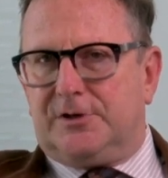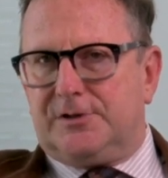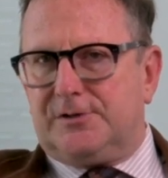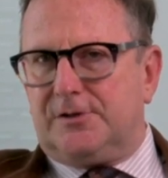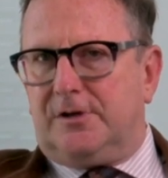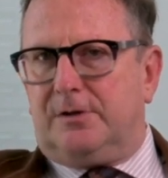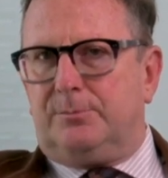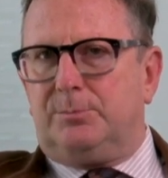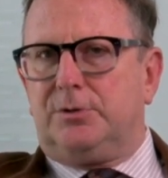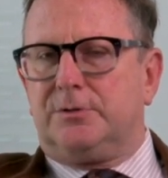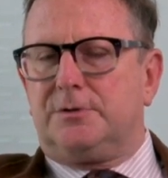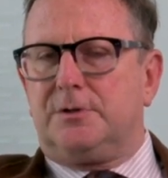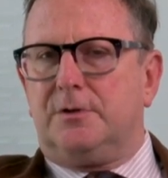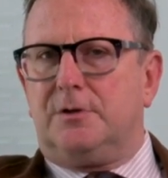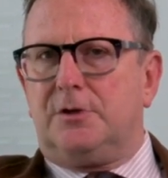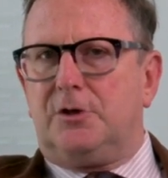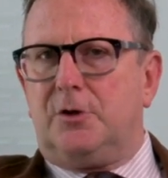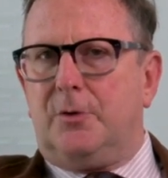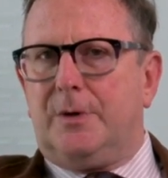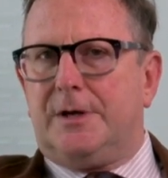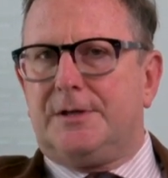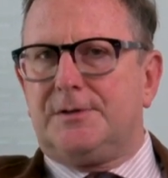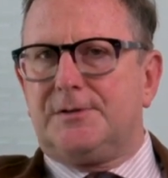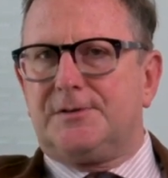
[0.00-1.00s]
for example, to
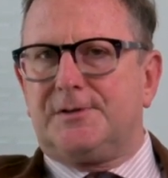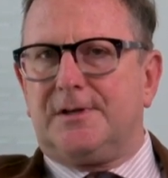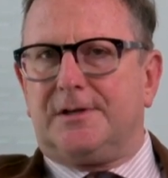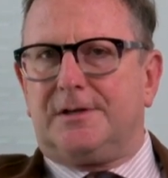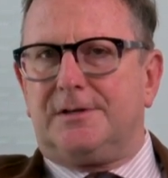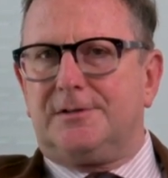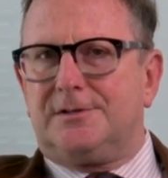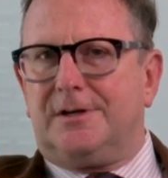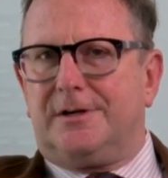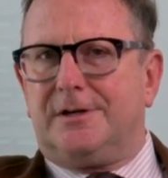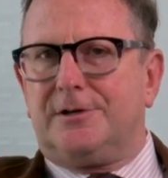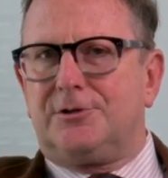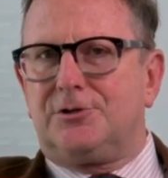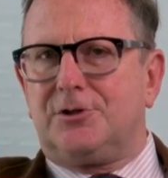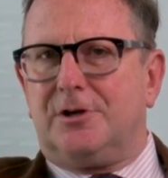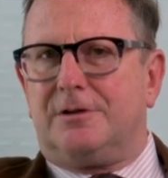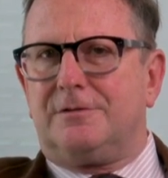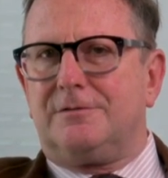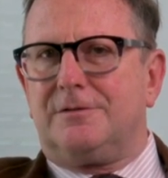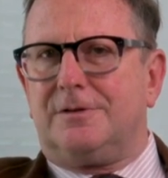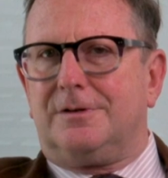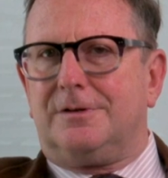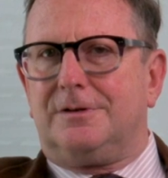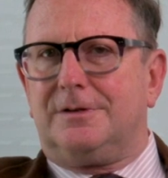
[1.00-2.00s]
the UN Secretary
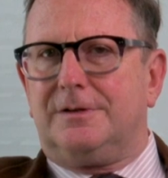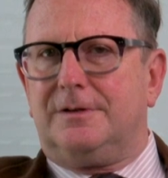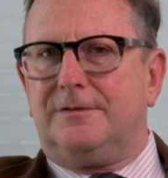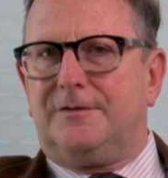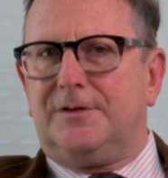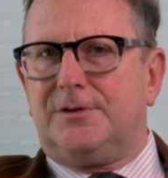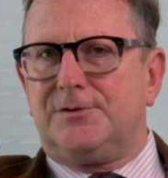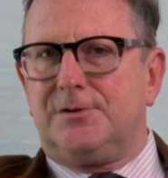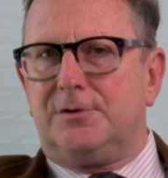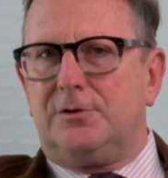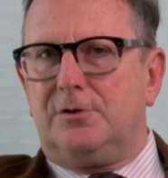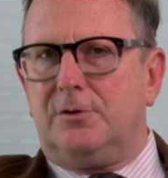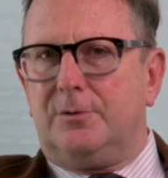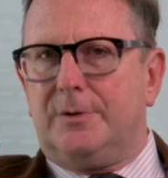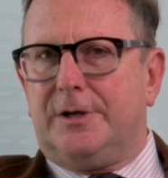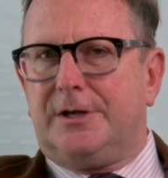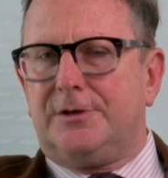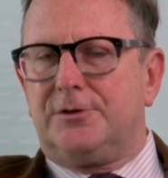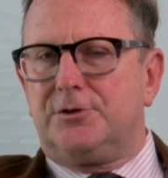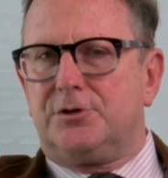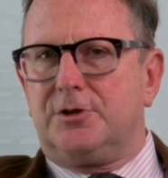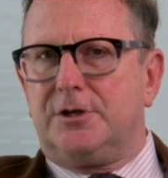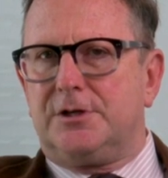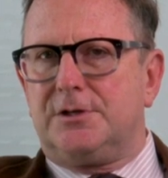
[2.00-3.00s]
General if it's a
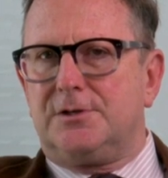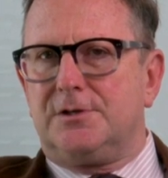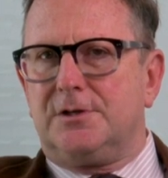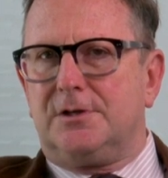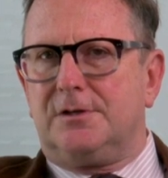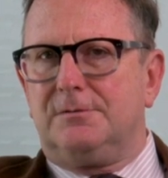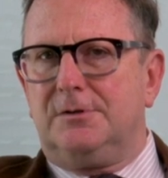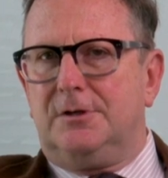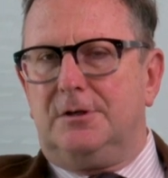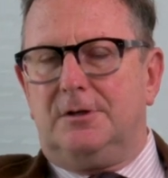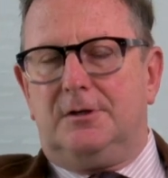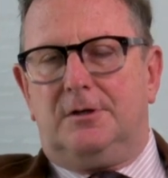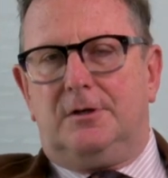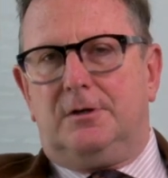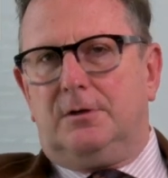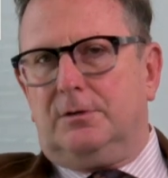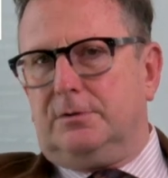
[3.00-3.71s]
UN treaty,